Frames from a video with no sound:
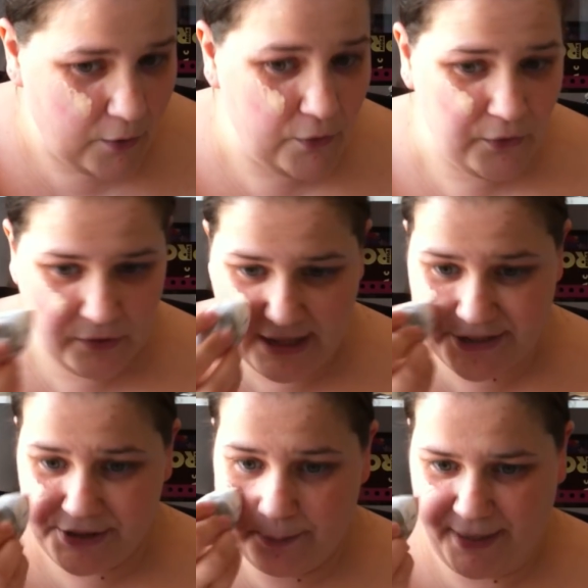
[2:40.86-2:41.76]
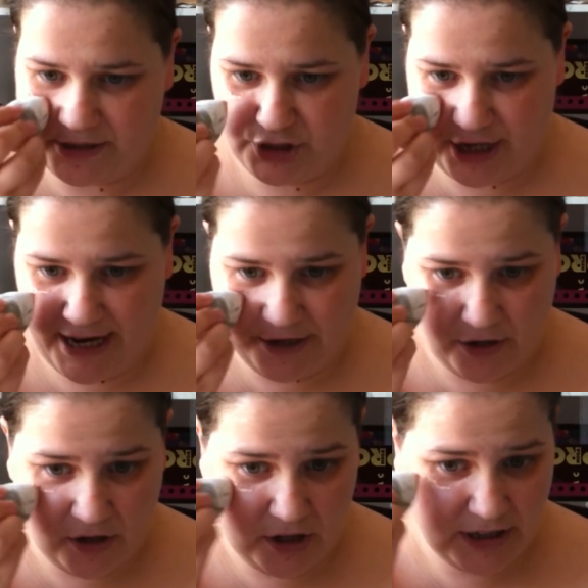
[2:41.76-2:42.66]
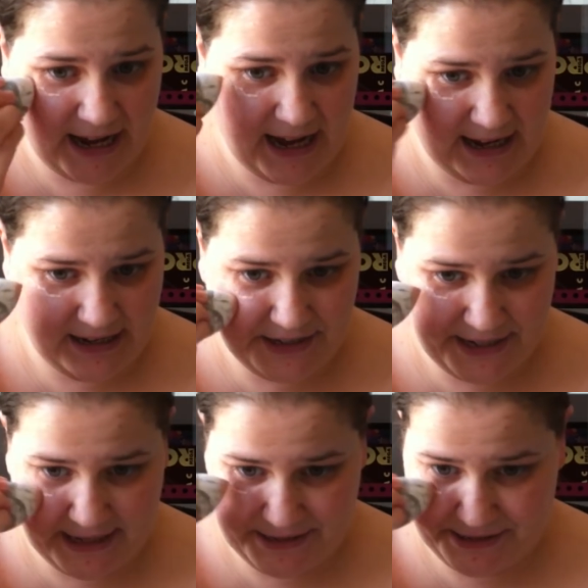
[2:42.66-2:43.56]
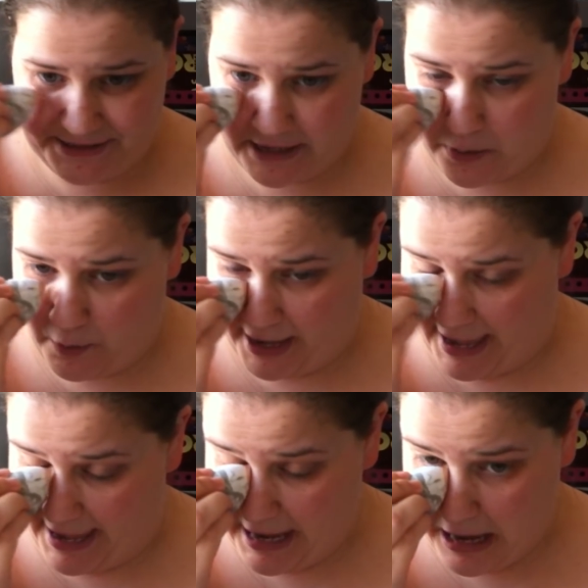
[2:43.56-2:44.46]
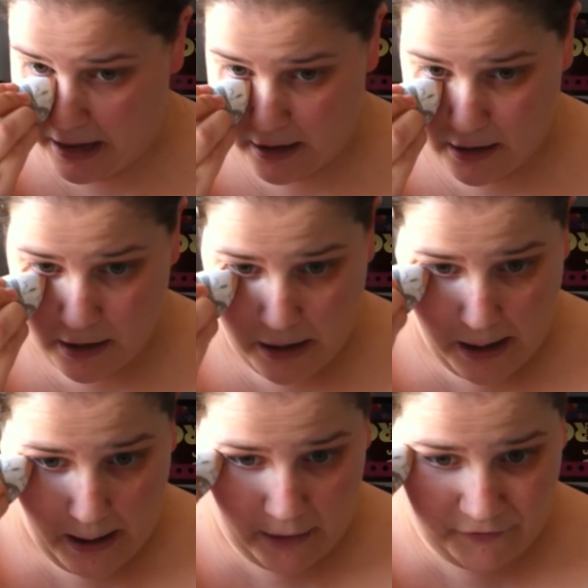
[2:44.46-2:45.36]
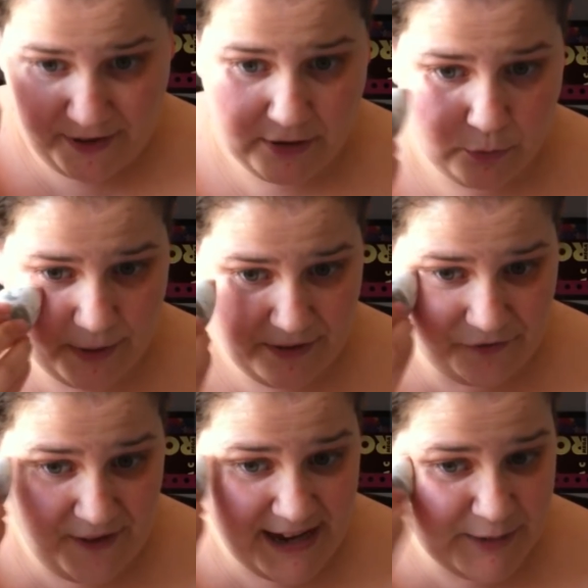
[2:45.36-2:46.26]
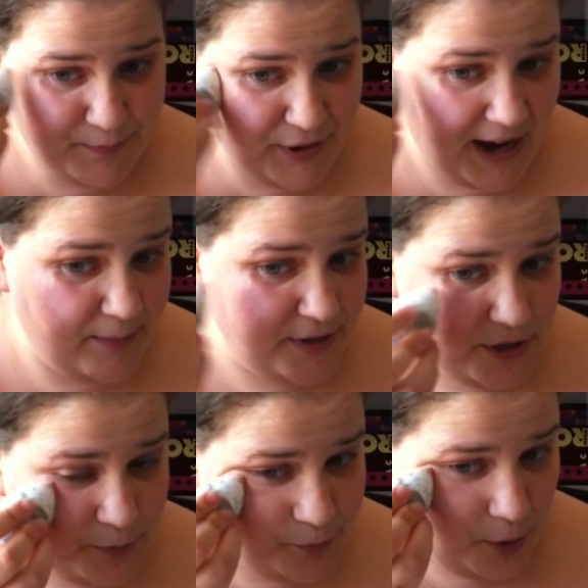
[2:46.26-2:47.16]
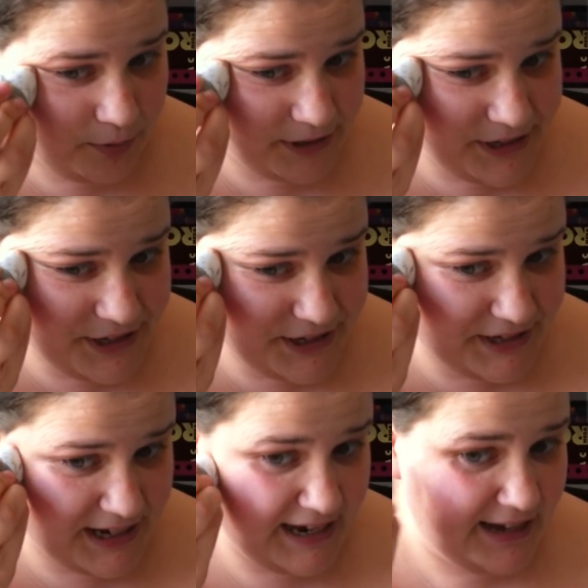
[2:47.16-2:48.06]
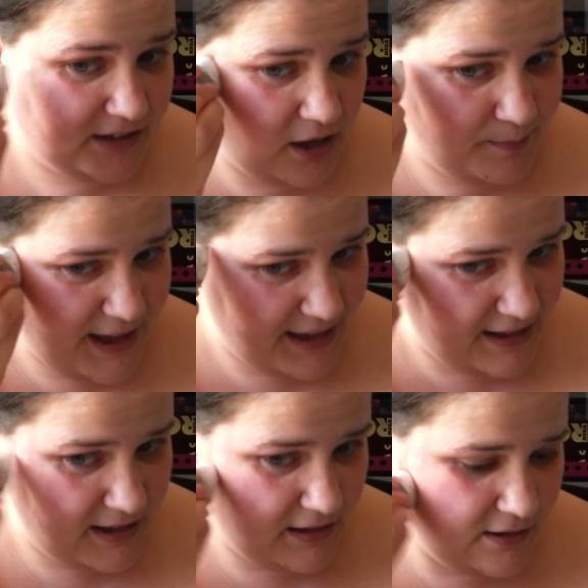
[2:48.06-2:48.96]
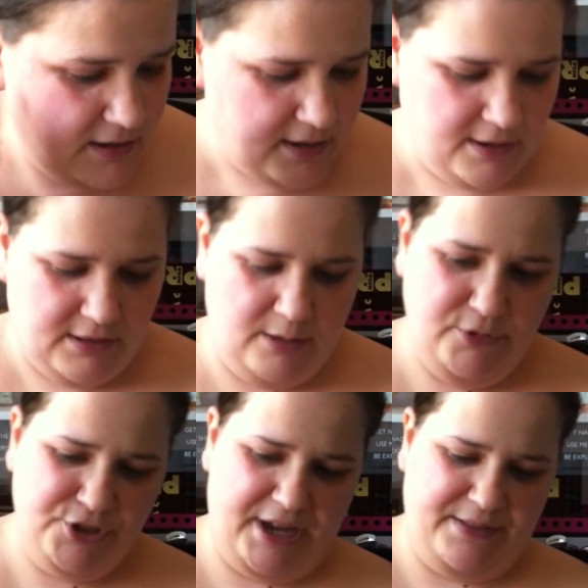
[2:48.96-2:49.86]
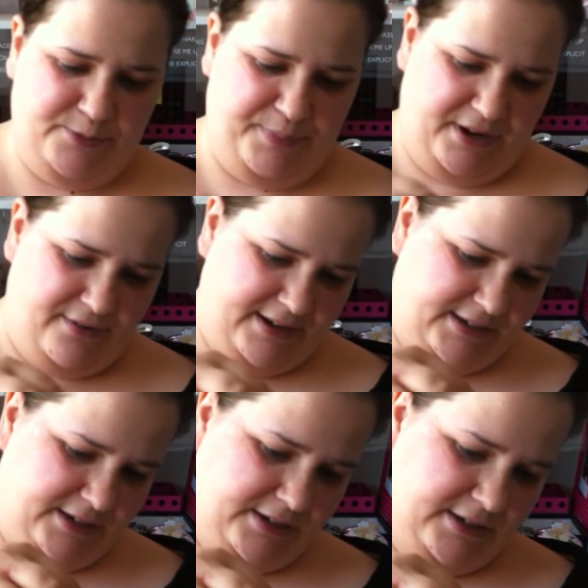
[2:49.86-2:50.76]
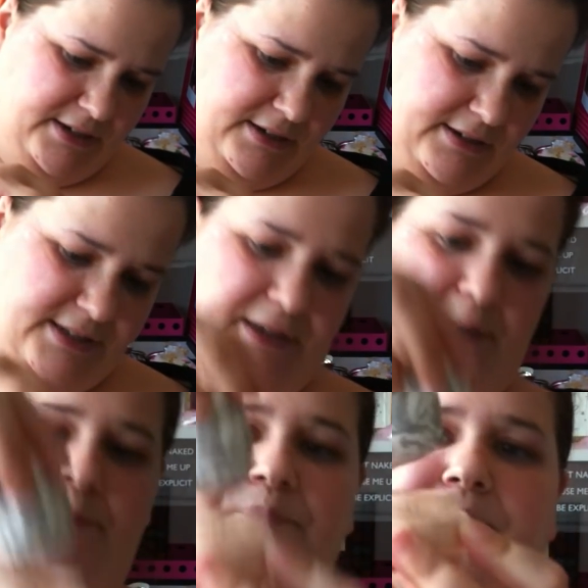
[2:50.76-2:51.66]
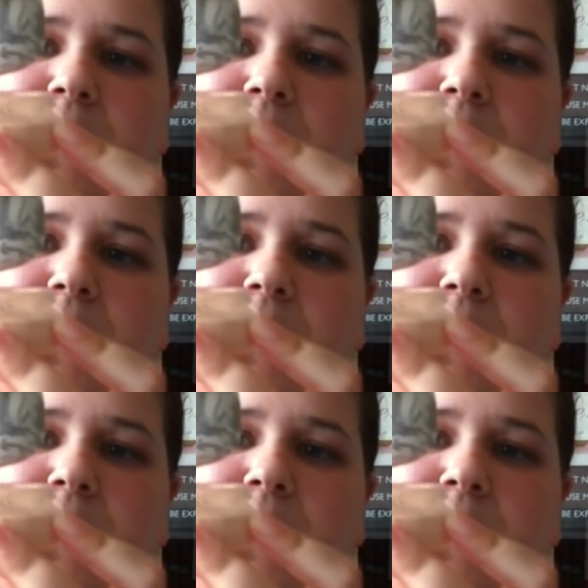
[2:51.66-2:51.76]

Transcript: Oh, that's not a bad shade at all, guys. That's okay. I feel with a face primer you'd probably see it a lot better. Let me just get this bigger end in here. It's like...